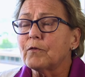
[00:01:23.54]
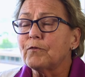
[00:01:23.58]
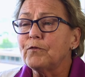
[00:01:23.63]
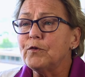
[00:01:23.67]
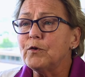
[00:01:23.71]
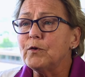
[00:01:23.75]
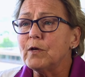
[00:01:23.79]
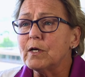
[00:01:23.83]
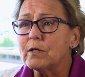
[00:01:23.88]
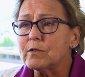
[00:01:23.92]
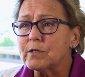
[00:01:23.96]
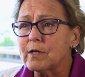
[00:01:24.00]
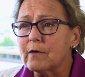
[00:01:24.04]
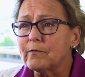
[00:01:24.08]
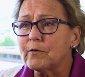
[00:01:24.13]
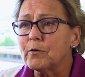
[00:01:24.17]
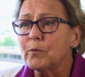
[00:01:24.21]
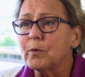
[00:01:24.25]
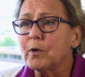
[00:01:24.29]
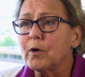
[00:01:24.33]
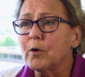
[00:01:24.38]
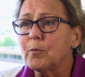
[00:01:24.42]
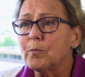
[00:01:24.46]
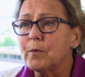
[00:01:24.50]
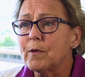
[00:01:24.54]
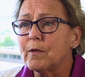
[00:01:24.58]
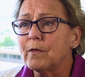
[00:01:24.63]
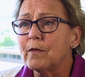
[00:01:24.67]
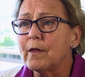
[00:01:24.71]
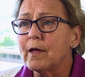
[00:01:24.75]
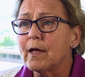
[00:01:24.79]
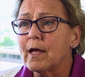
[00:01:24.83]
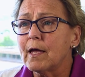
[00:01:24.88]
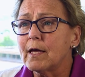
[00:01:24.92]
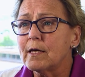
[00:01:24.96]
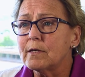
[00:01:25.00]
few years after we opened
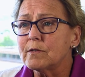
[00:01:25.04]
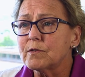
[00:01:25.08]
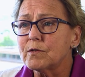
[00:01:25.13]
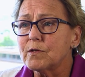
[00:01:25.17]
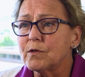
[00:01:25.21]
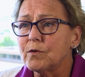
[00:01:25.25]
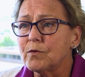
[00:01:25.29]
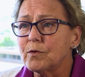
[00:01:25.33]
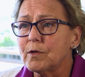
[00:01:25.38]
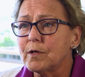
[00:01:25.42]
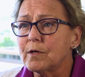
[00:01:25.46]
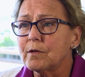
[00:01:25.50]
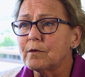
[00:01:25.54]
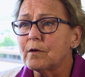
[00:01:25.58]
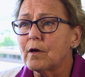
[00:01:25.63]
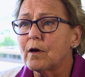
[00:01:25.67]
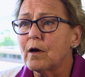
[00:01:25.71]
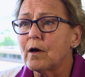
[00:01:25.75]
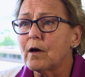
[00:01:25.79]
the ACE unit,